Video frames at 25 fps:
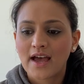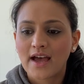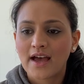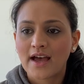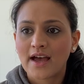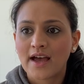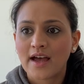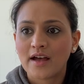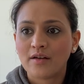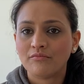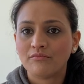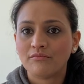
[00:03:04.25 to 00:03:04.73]

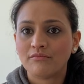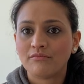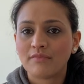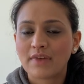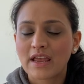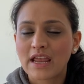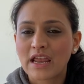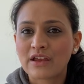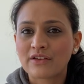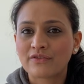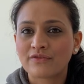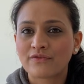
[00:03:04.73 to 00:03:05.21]

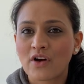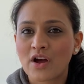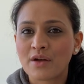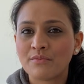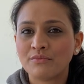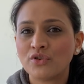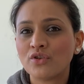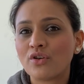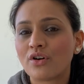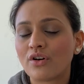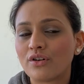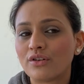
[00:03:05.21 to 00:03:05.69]
if
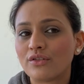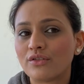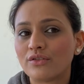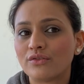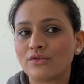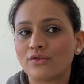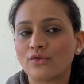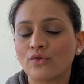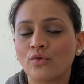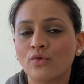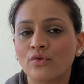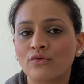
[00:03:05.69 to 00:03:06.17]
I'm not
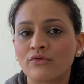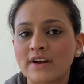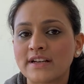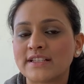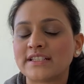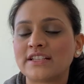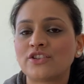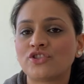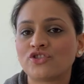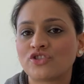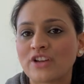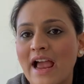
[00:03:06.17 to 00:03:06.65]

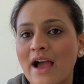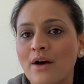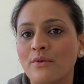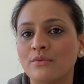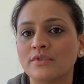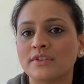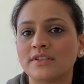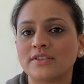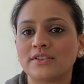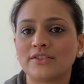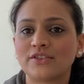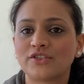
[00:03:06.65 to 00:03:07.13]
already
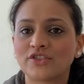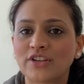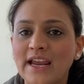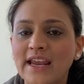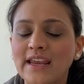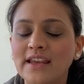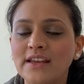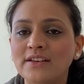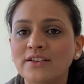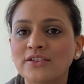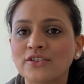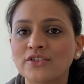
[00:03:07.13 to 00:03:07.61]
showered and
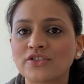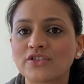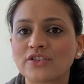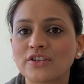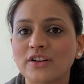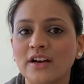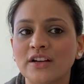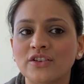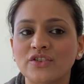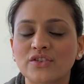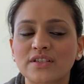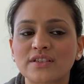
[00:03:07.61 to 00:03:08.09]
changed,
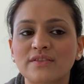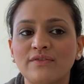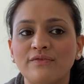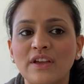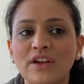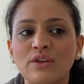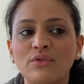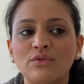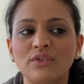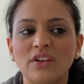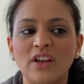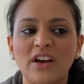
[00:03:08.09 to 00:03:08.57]
I just
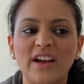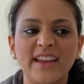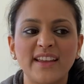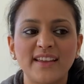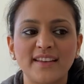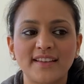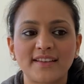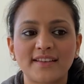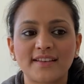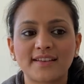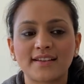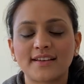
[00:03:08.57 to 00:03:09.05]
feel
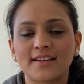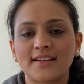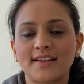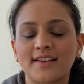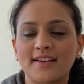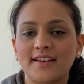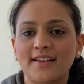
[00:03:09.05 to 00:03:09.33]
like